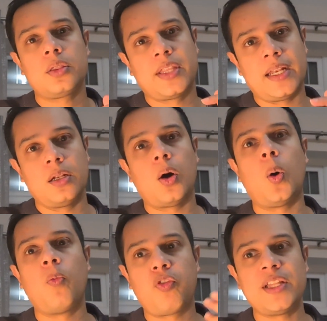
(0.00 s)
then
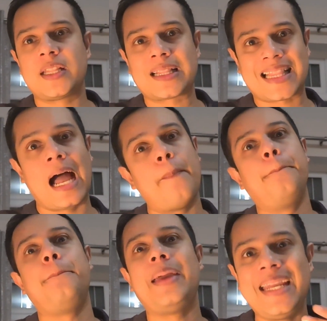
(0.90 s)
hopefully that
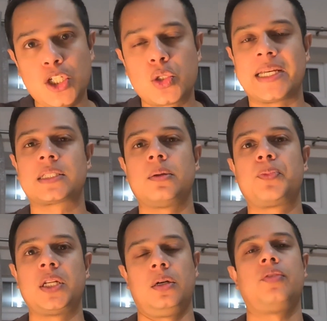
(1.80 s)
may trigger
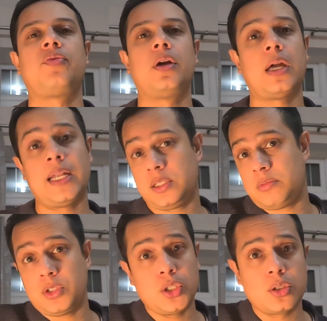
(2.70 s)
something off and
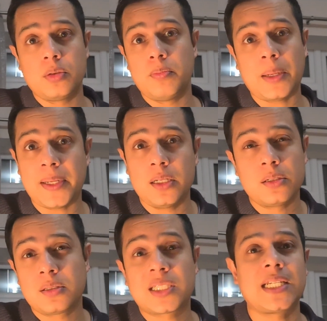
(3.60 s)
you could maybe
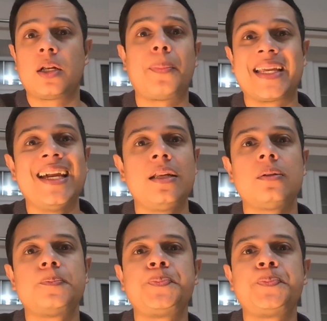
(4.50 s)
set it up again.